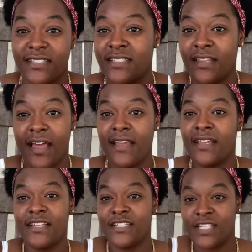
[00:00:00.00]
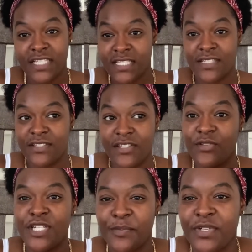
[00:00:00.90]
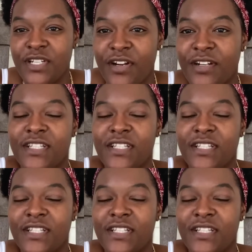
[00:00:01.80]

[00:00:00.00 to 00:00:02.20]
like just to ship a shirt.